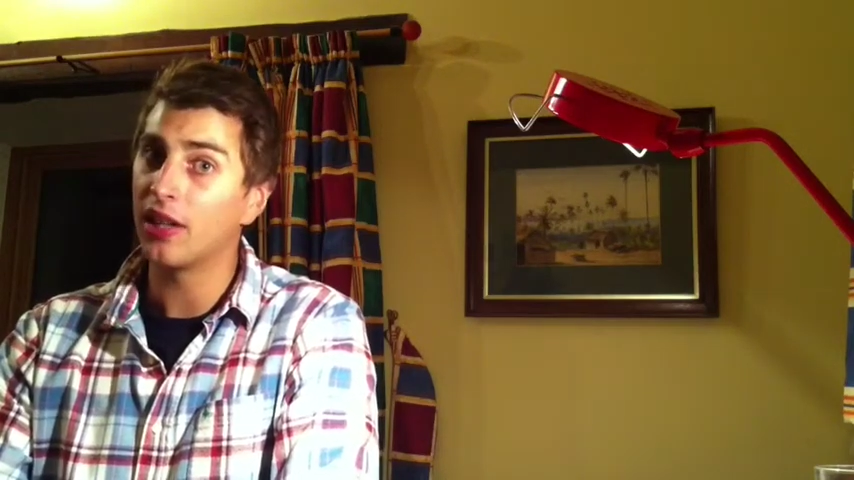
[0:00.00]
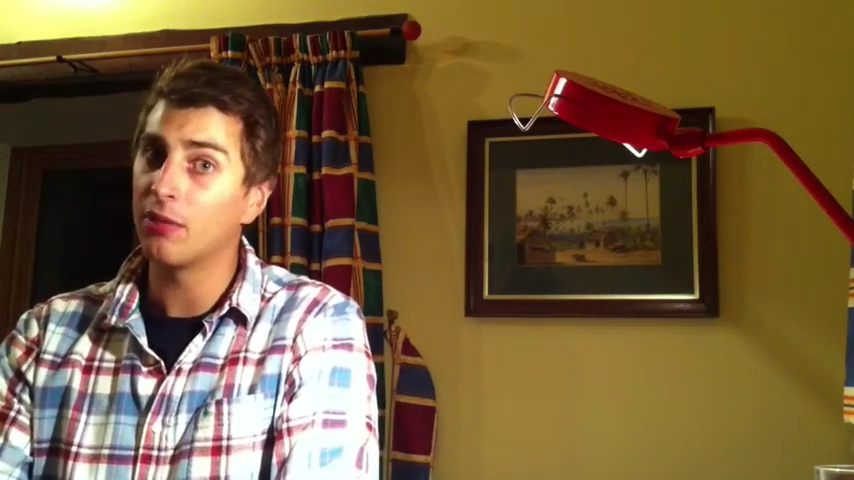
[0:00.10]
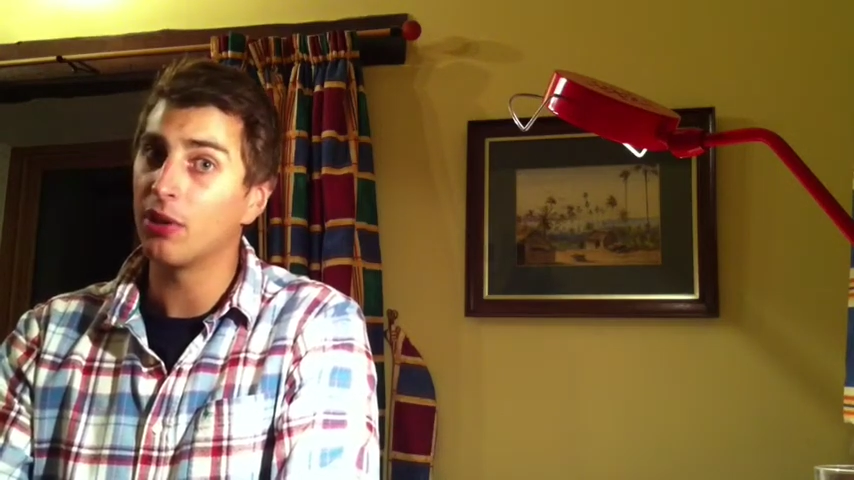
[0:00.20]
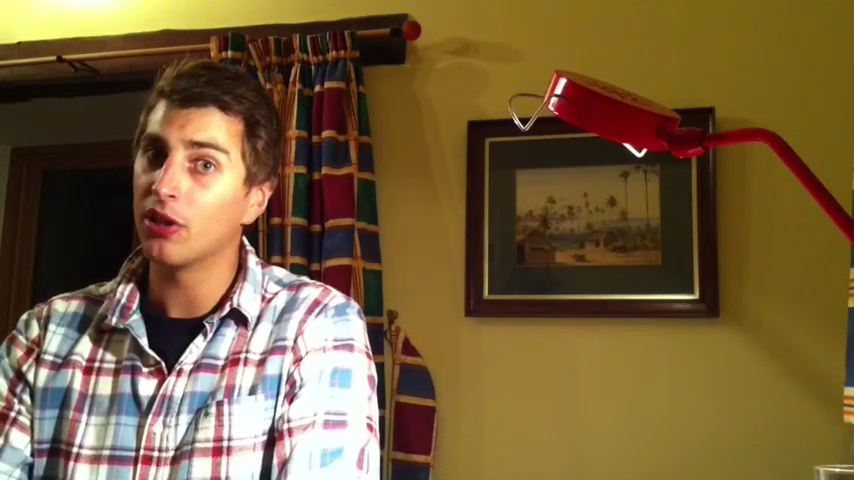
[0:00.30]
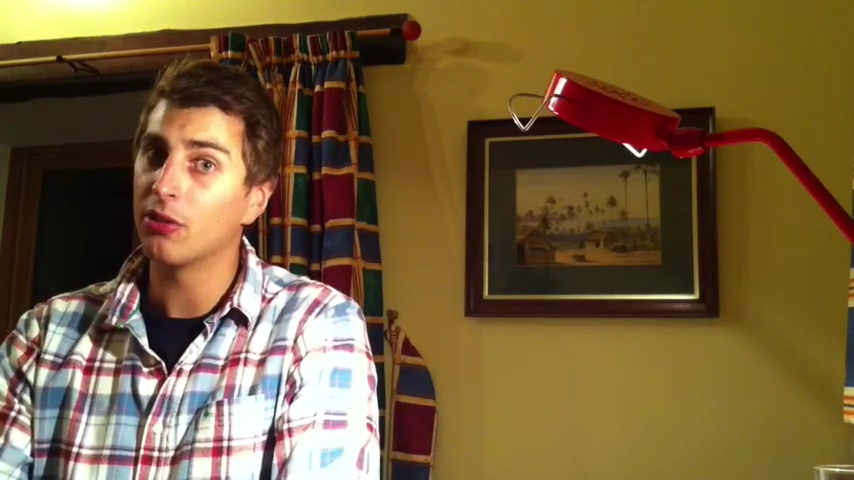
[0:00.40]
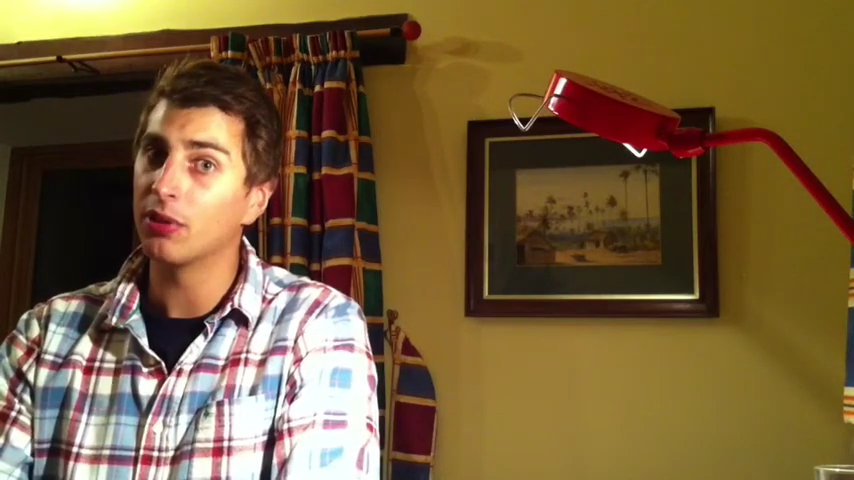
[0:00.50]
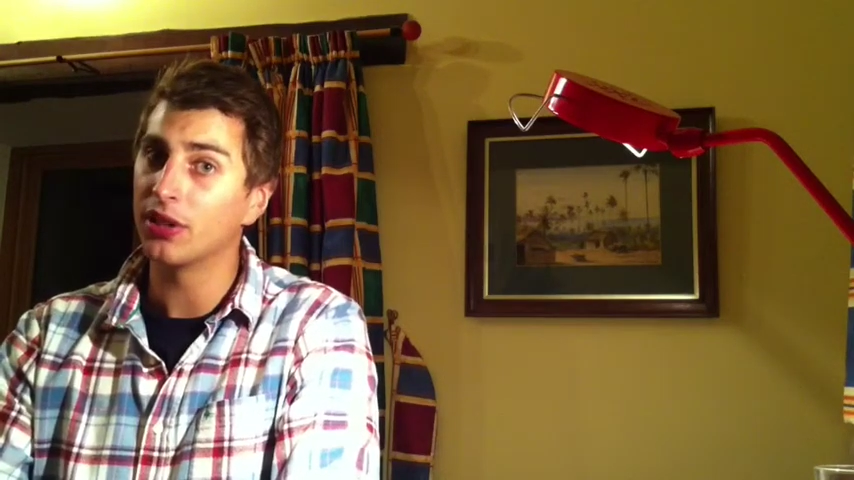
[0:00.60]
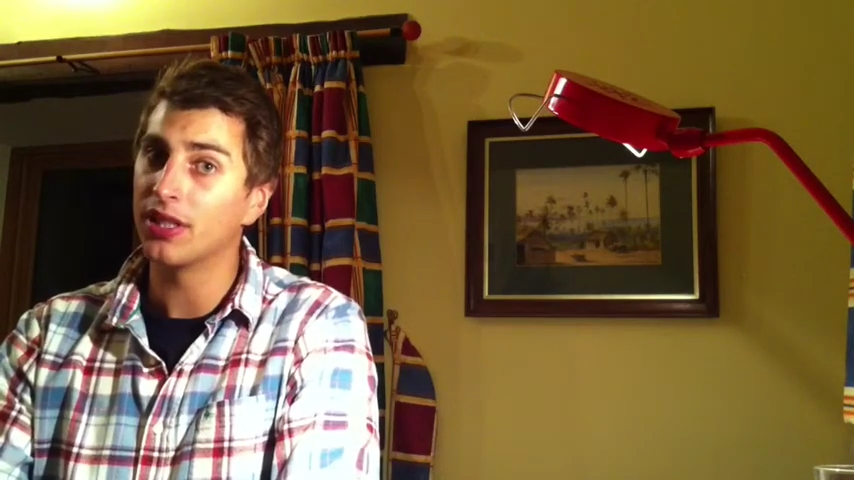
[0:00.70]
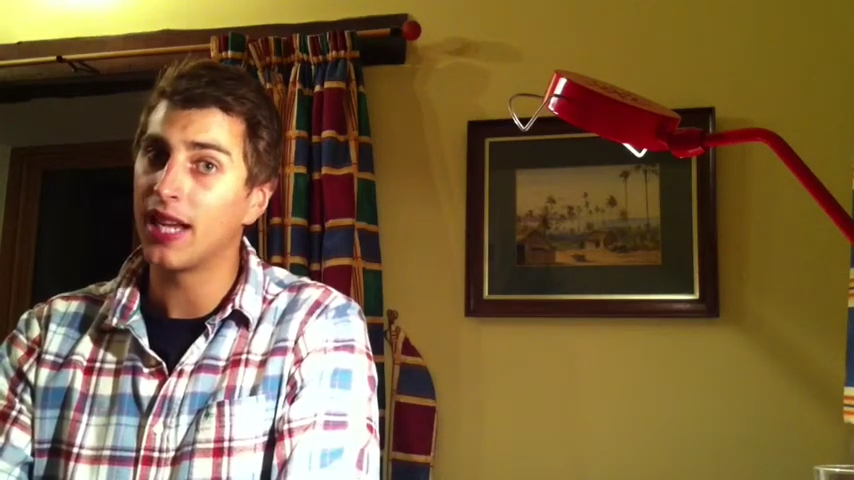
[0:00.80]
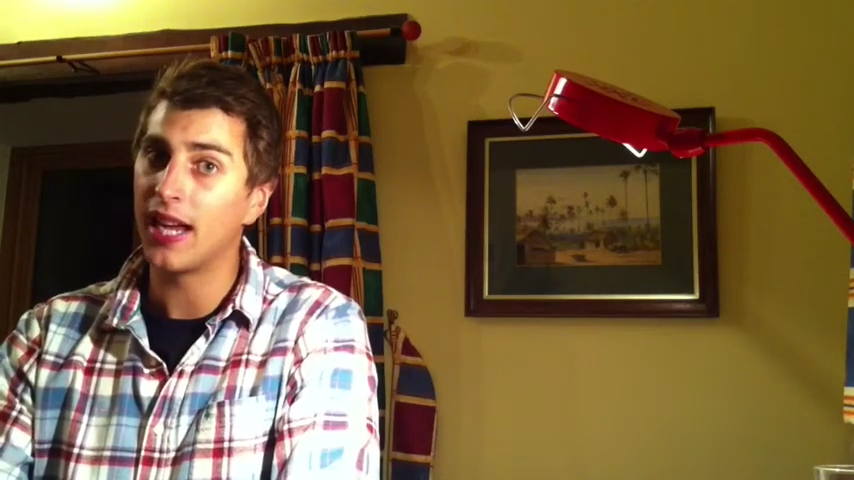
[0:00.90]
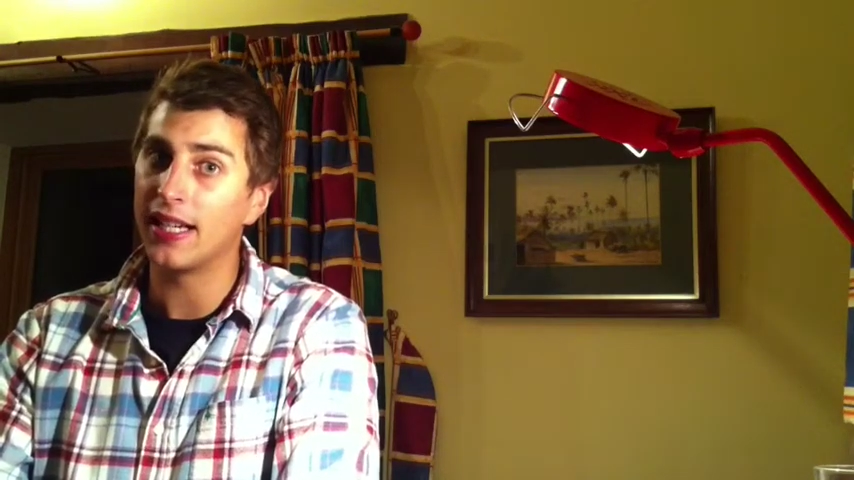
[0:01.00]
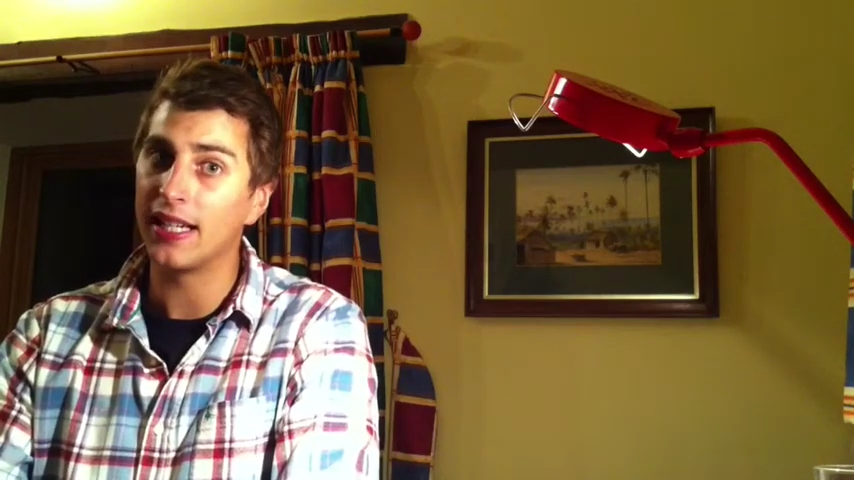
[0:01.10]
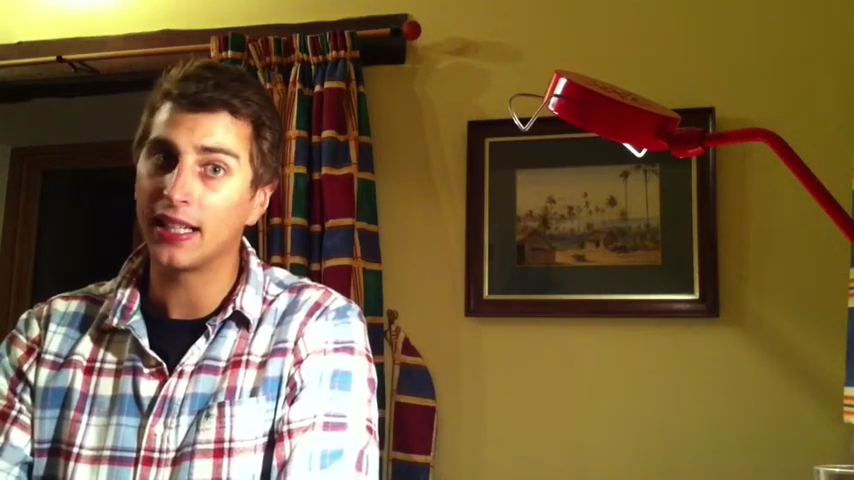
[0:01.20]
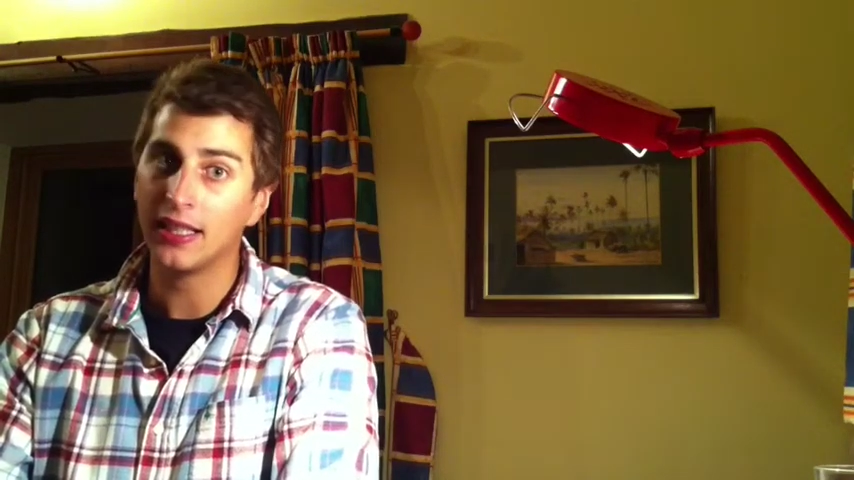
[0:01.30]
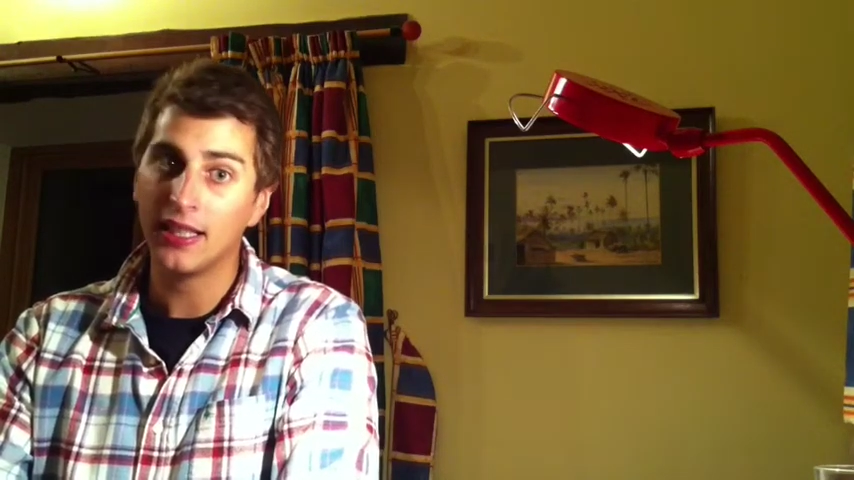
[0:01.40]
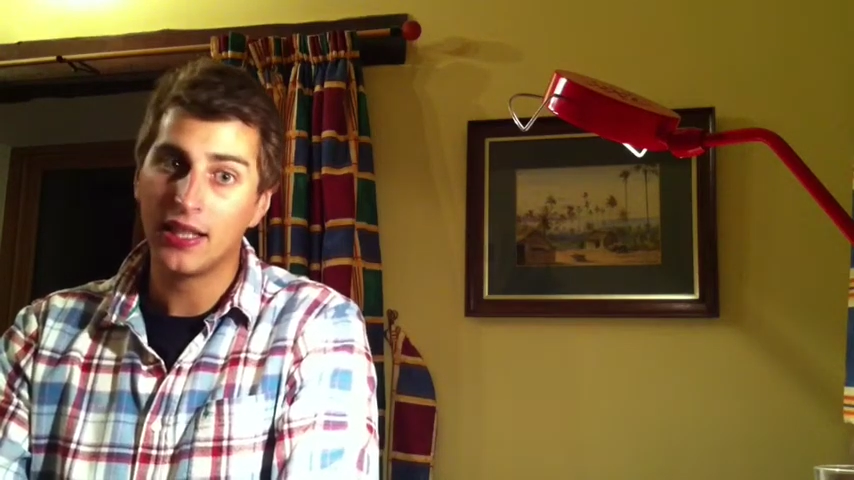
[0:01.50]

as possible to take,